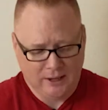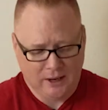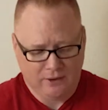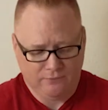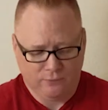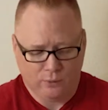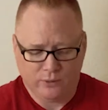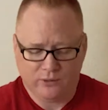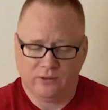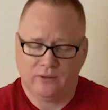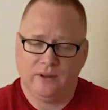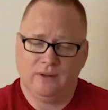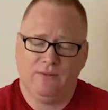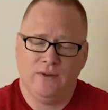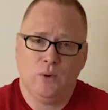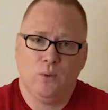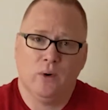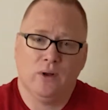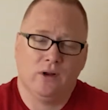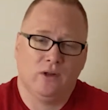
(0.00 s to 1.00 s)
unfortunately, if
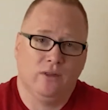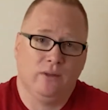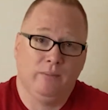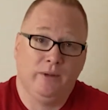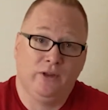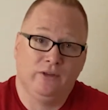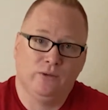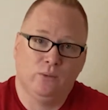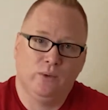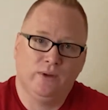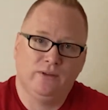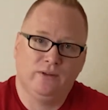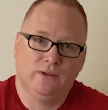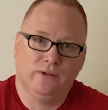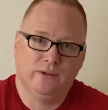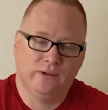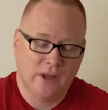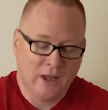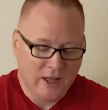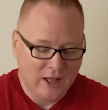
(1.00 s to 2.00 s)
you want all the bells and
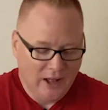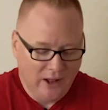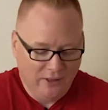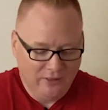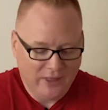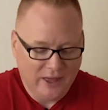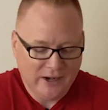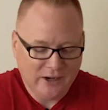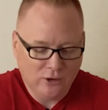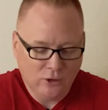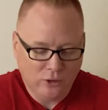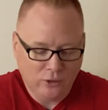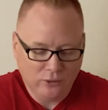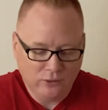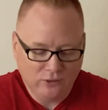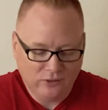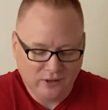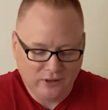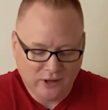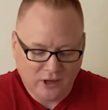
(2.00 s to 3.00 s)
whistles, that
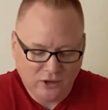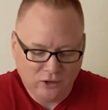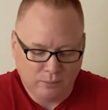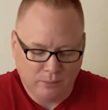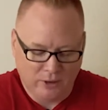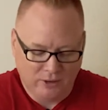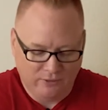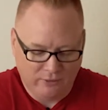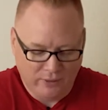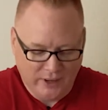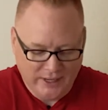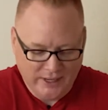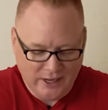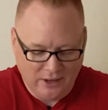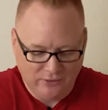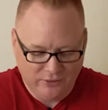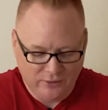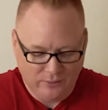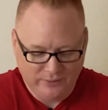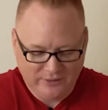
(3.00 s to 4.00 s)
includes the touch bar for right now.
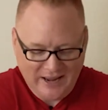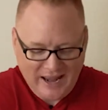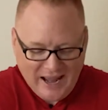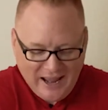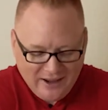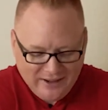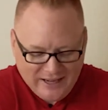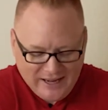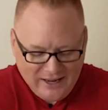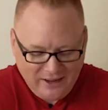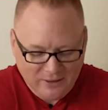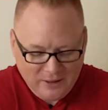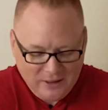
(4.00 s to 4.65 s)
So it's handy